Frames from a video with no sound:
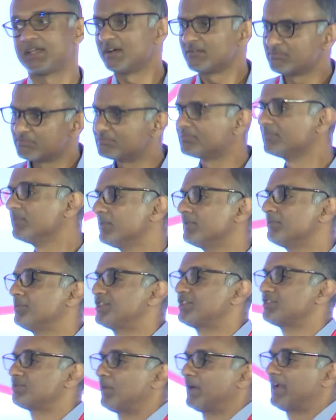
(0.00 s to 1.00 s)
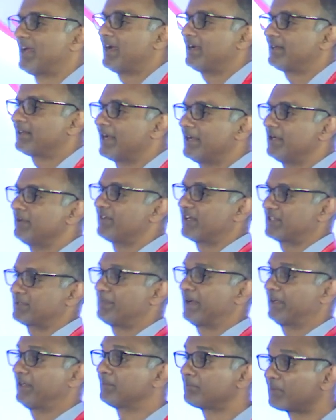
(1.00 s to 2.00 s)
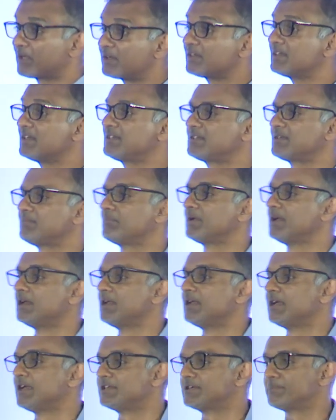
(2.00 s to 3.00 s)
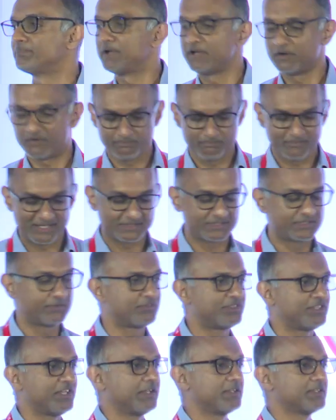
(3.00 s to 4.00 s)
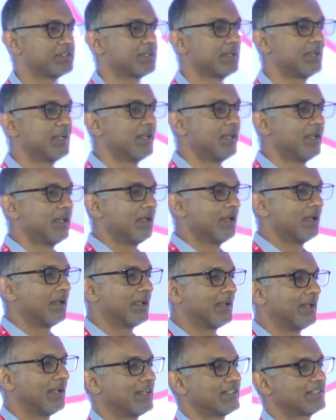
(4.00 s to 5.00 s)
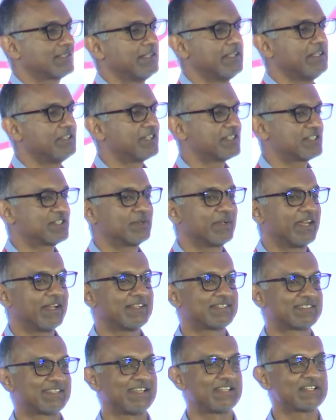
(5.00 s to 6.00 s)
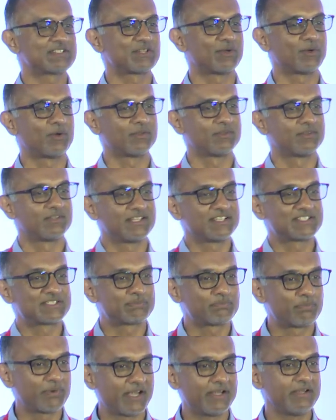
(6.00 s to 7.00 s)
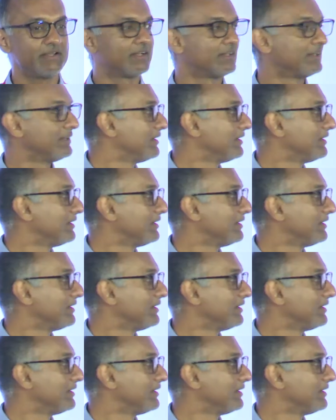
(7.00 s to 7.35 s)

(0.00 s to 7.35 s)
yeah, which is what I had kind of expected because it's a period of massive change. And lastly, just to get a sense on the spread